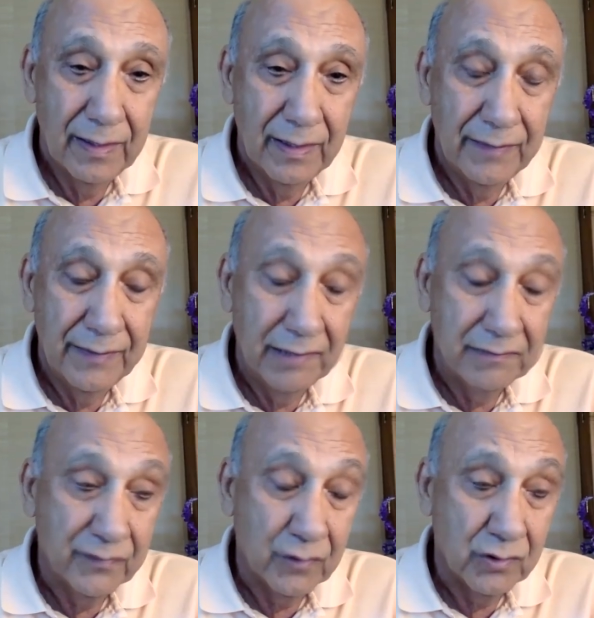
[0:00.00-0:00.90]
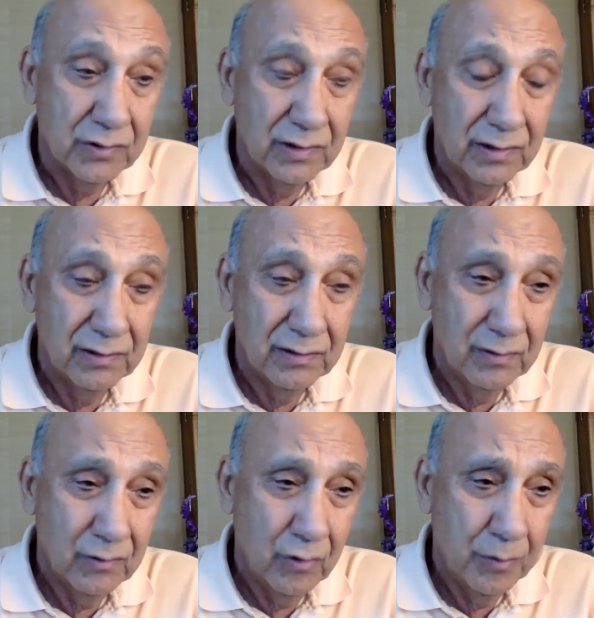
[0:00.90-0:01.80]
And that, of course,
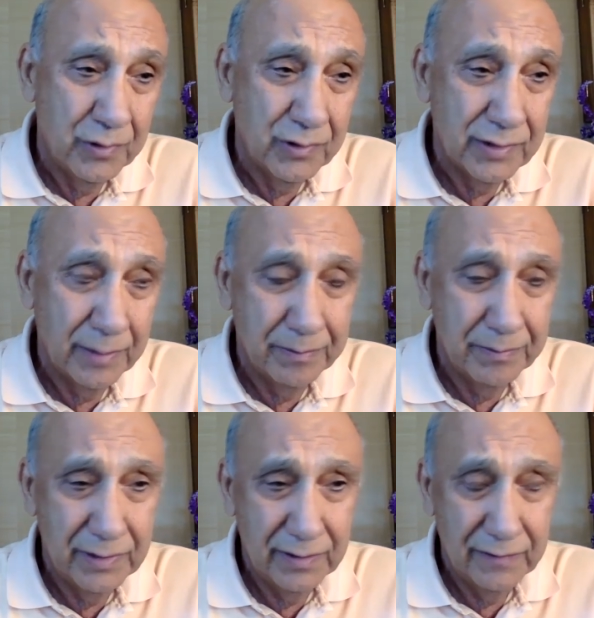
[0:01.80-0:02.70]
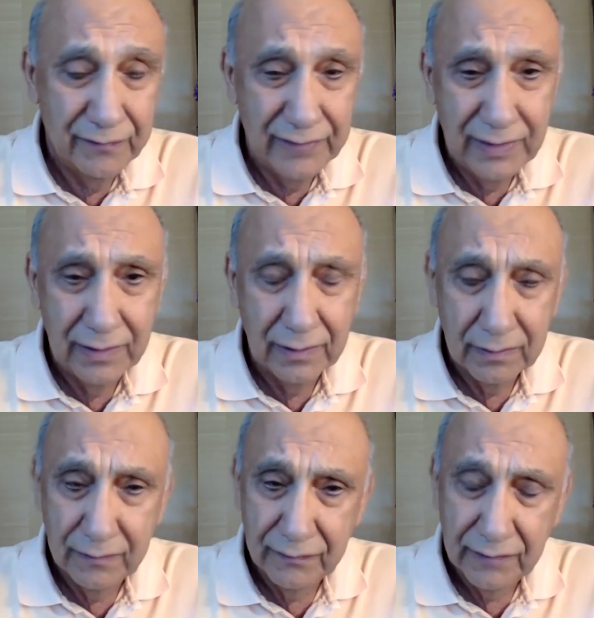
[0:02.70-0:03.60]
opens up the
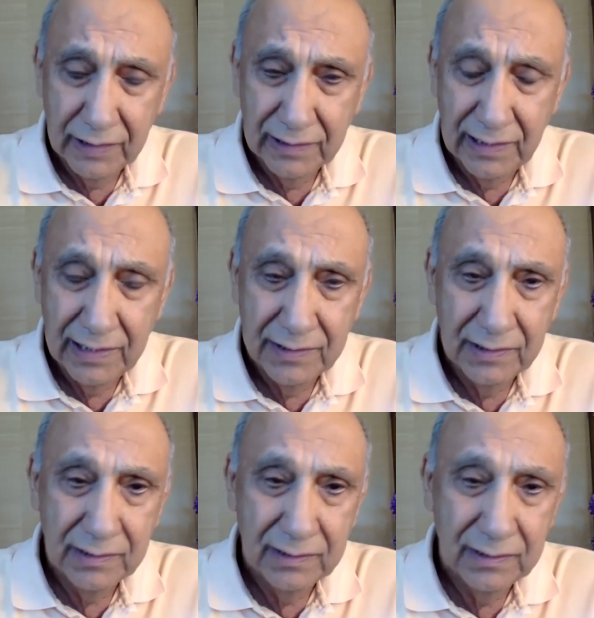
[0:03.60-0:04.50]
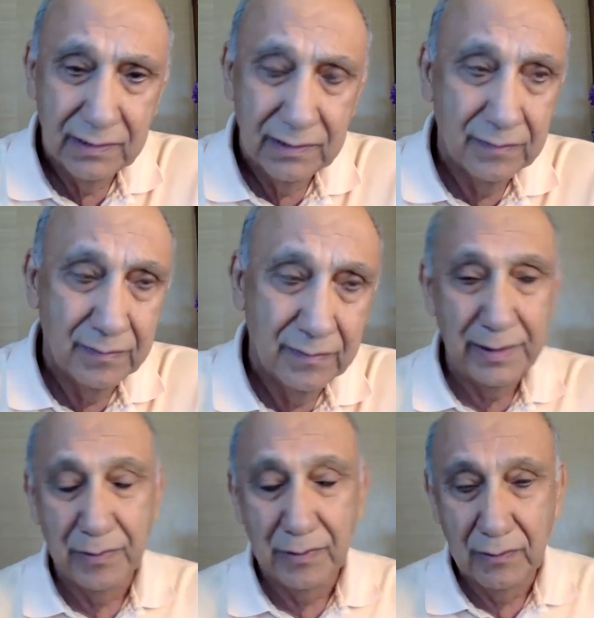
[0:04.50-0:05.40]
field of recognizing
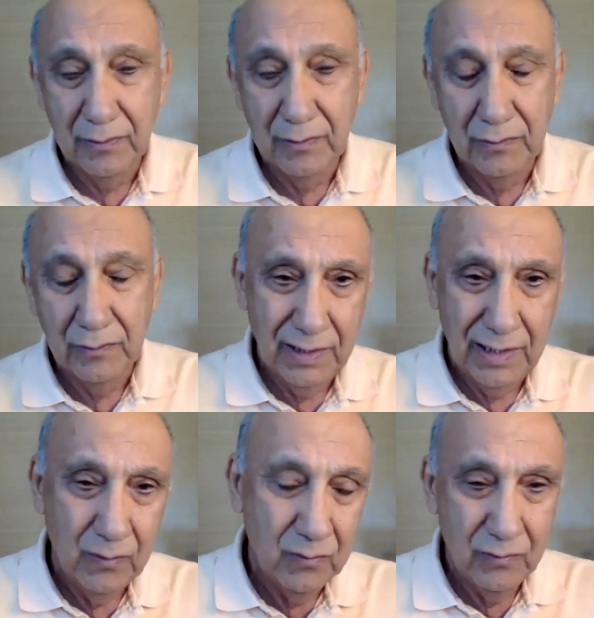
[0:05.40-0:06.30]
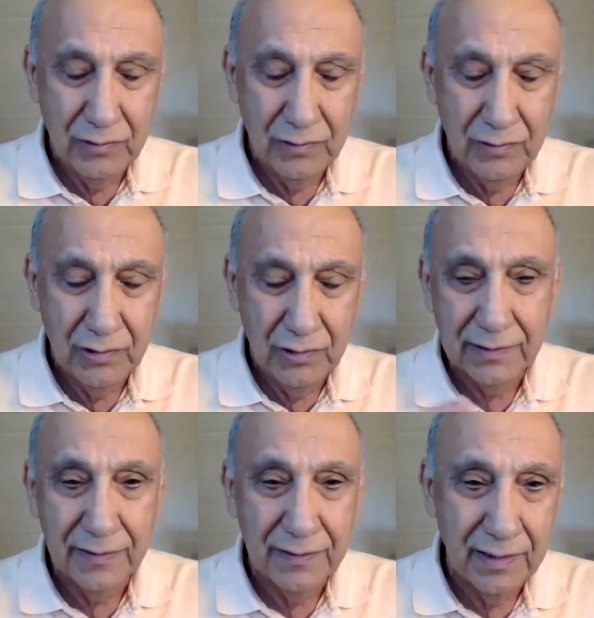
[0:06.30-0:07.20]
people, how
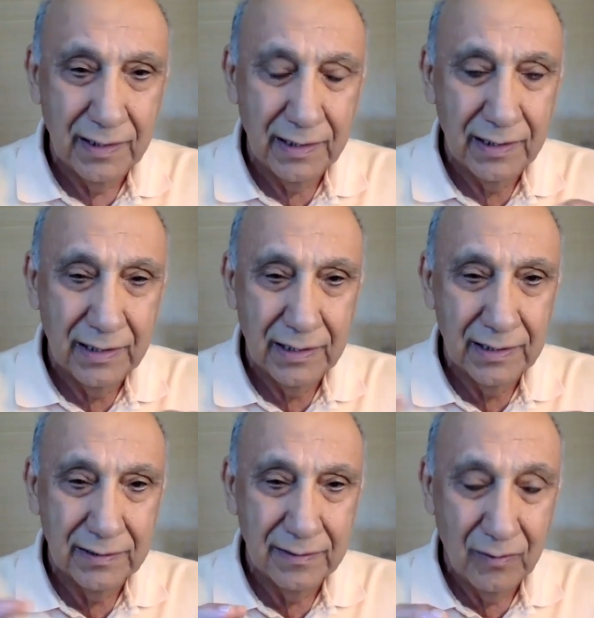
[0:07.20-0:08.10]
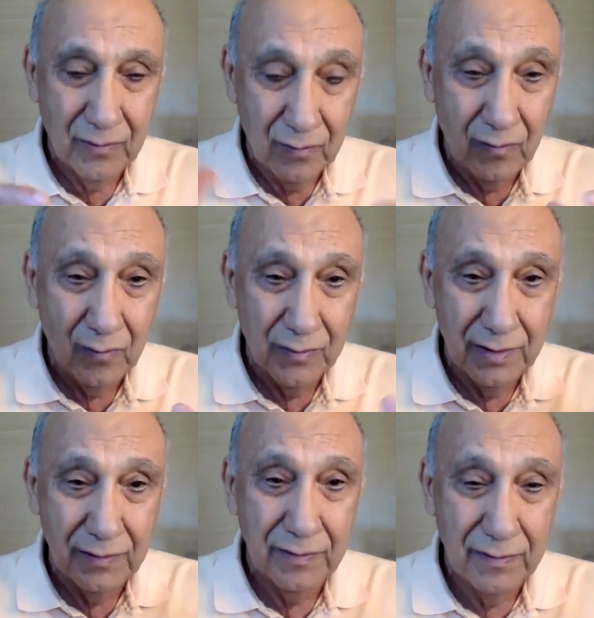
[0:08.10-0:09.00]
disconnected they are, and all
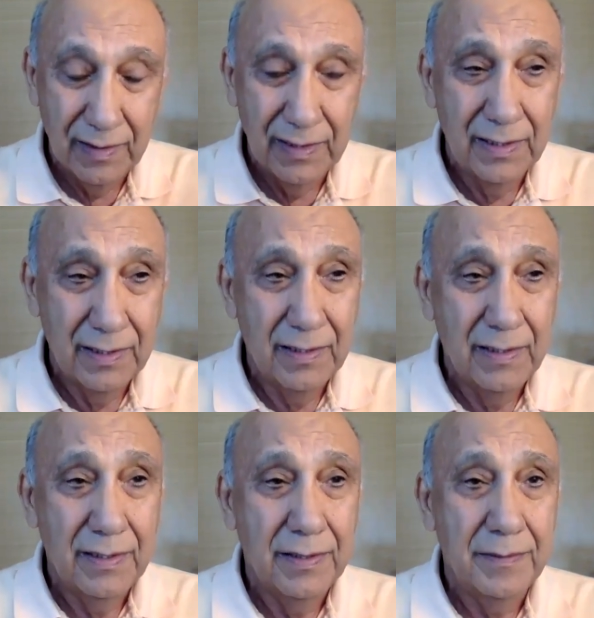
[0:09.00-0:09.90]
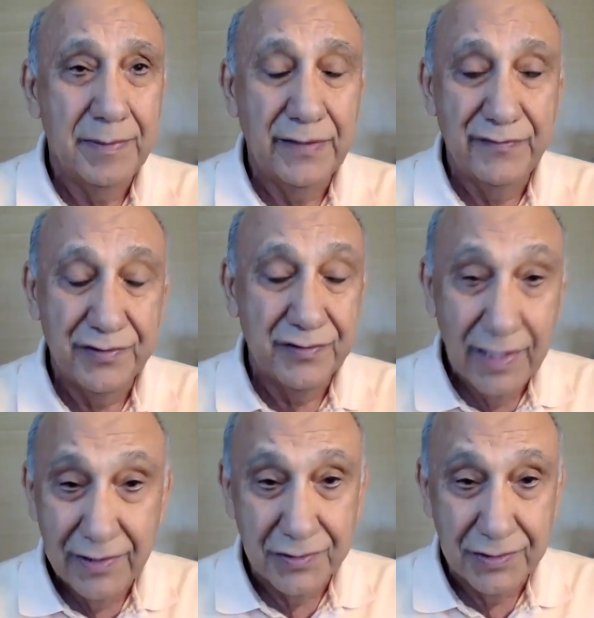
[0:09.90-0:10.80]
the
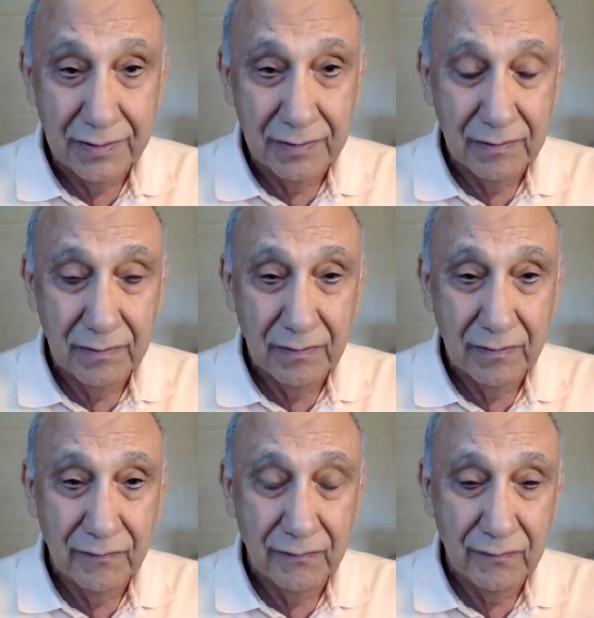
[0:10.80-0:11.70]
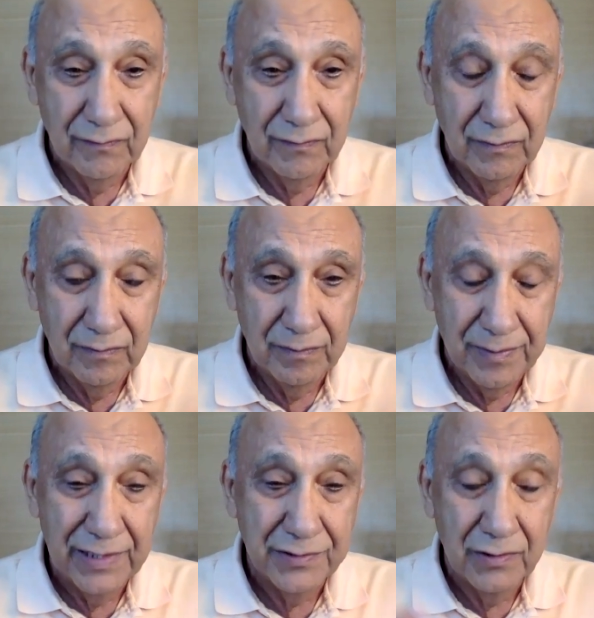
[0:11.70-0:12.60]
manifestation of
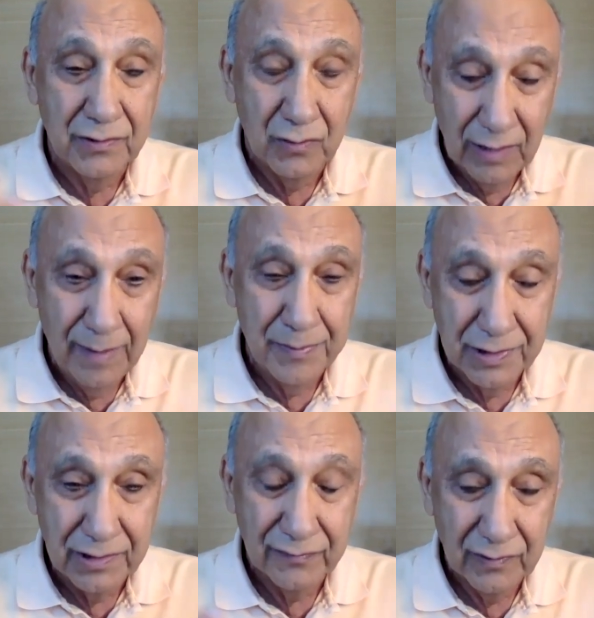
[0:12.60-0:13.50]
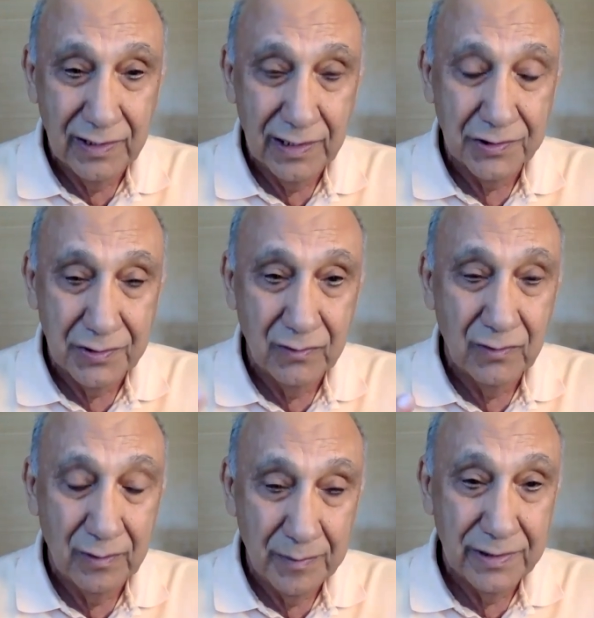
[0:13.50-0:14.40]
presence or absence of connection
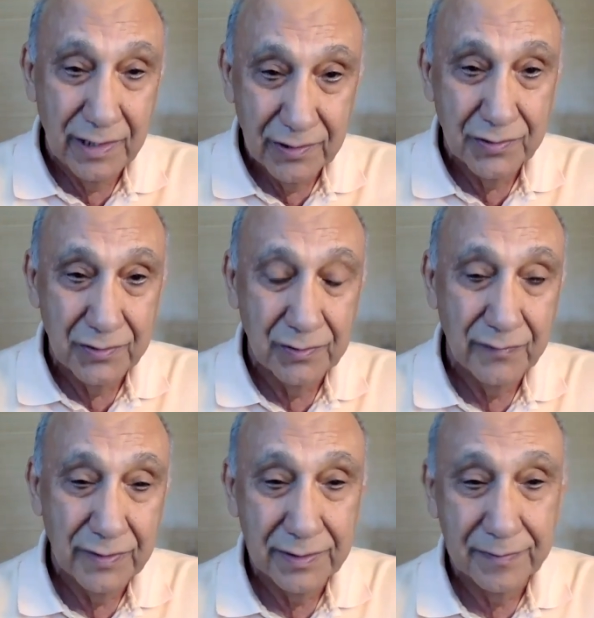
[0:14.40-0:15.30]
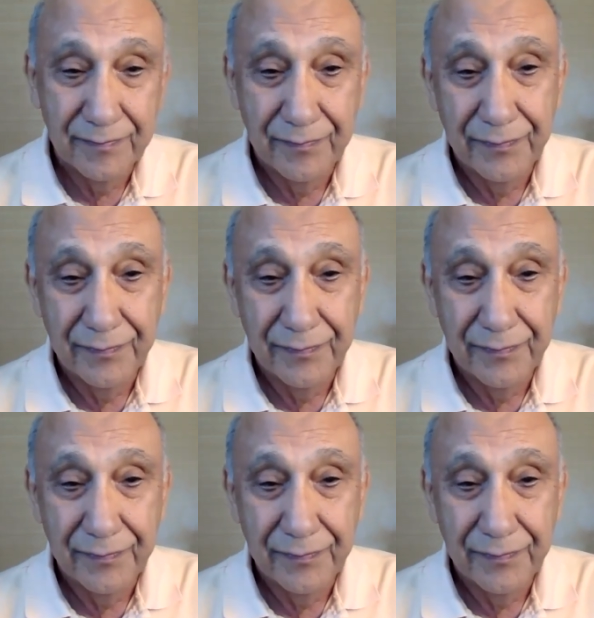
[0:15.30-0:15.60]
or limitations of it.